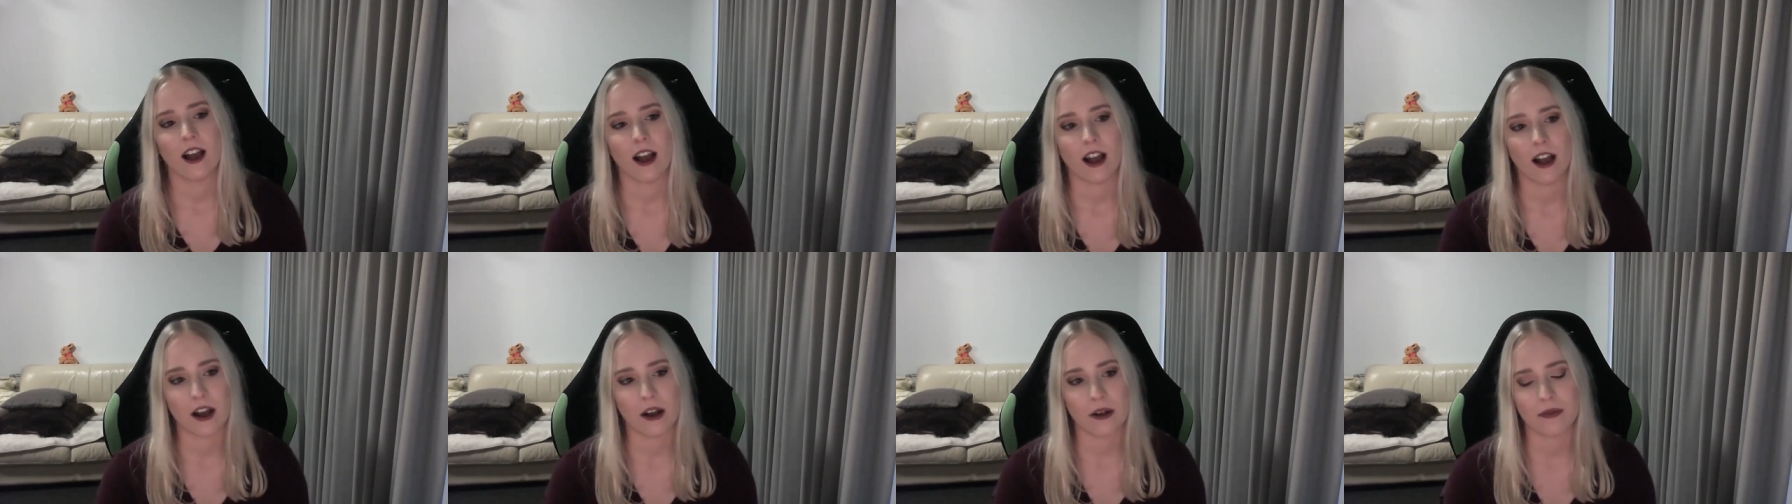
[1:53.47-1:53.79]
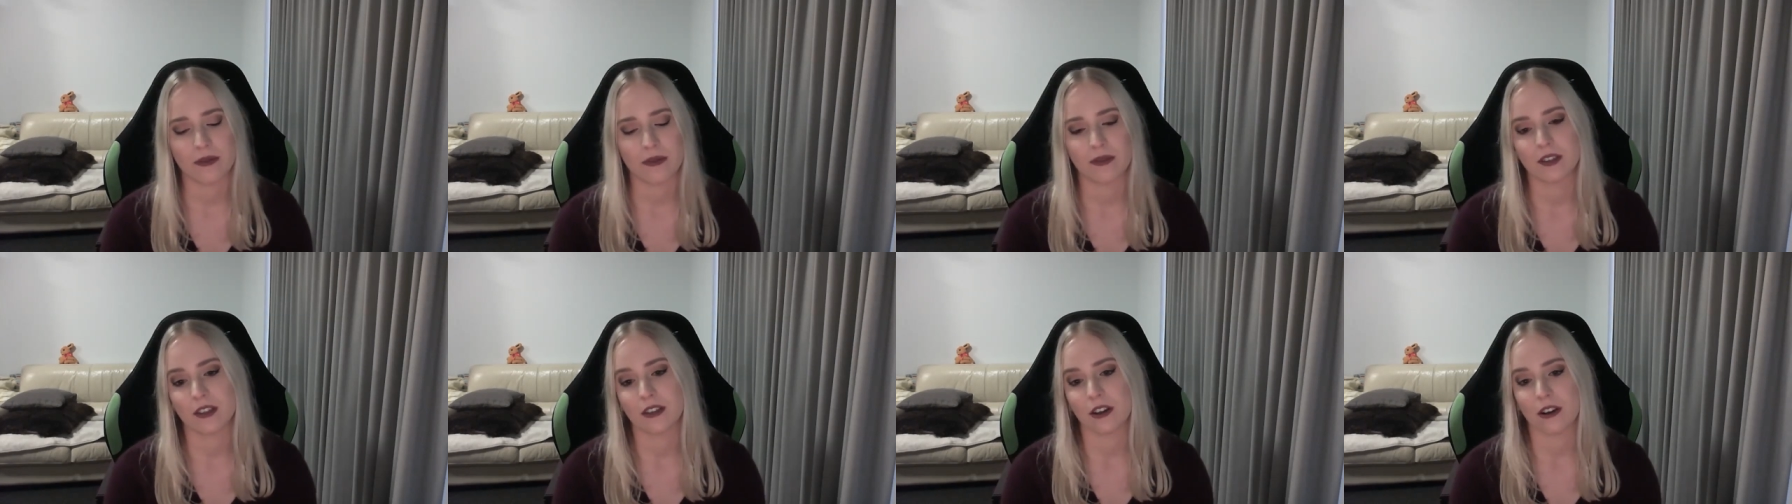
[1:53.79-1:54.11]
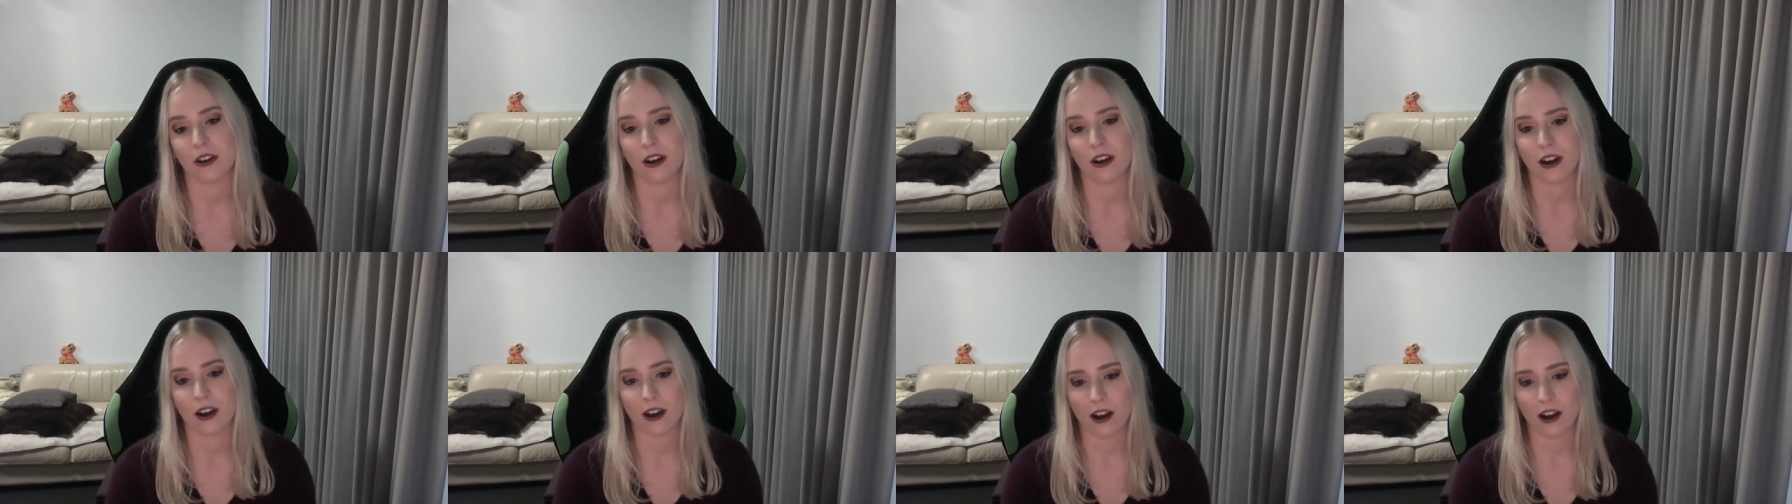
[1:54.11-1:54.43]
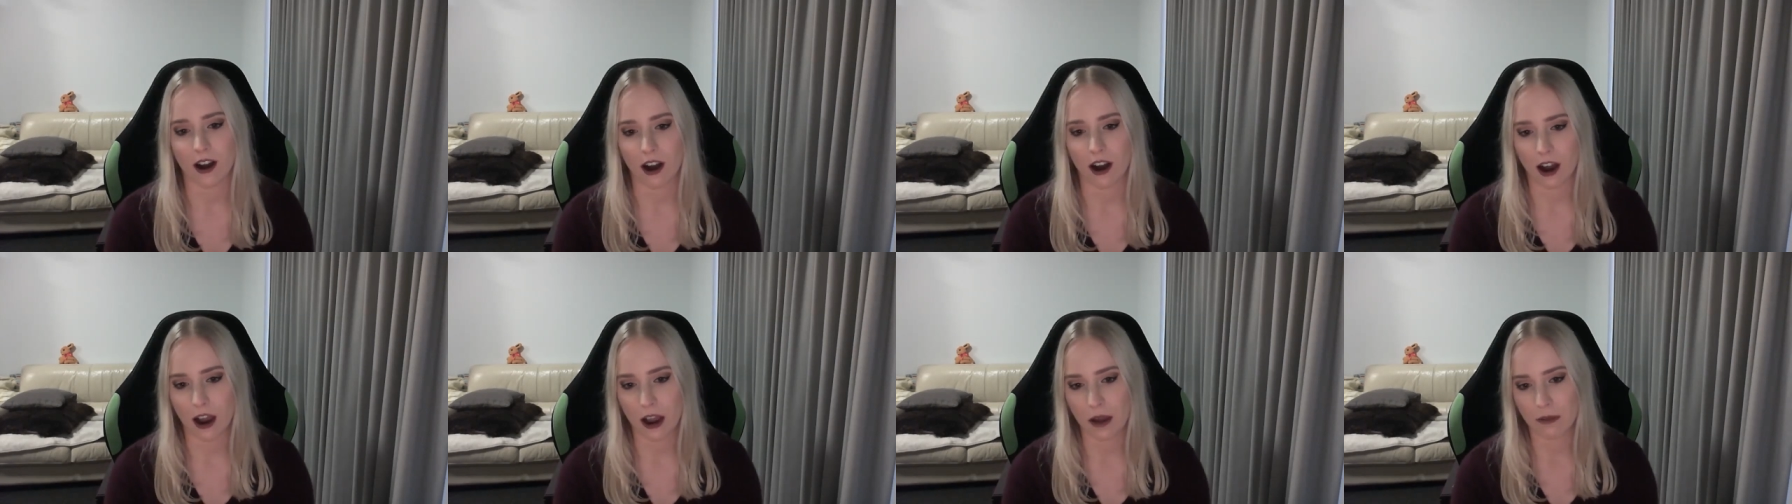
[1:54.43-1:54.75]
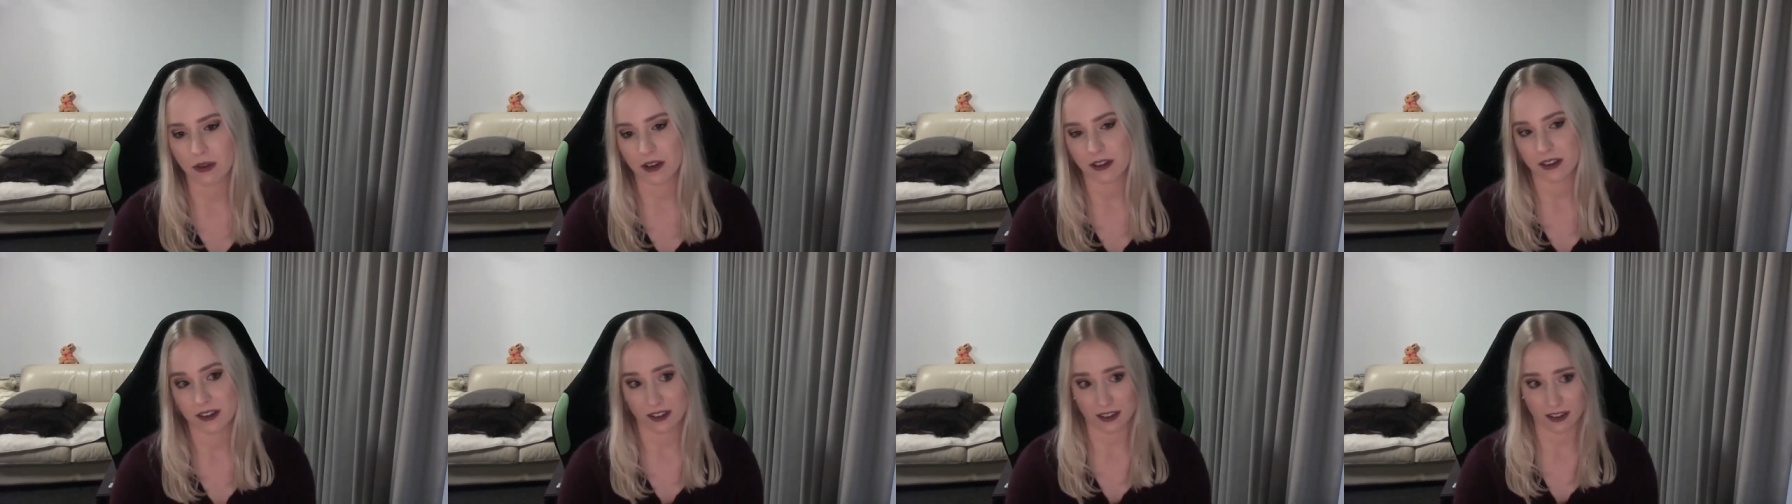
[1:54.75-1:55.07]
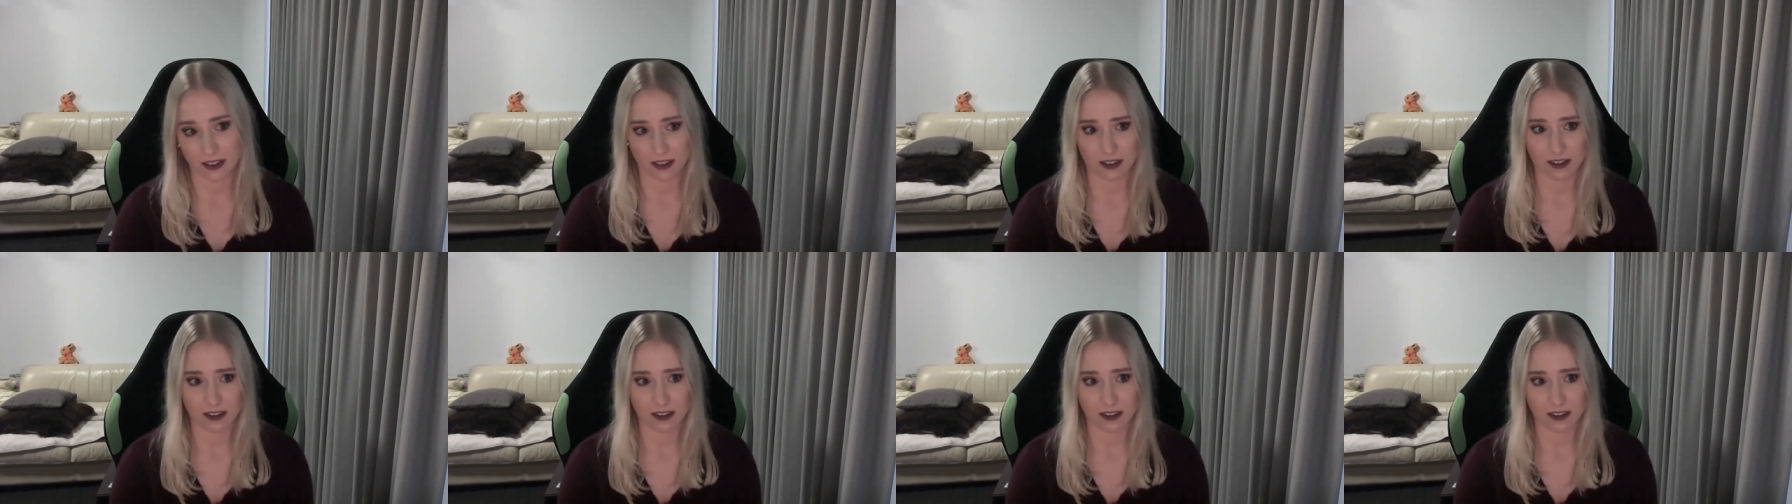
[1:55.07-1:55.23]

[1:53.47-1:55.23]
Um, so, I'm a,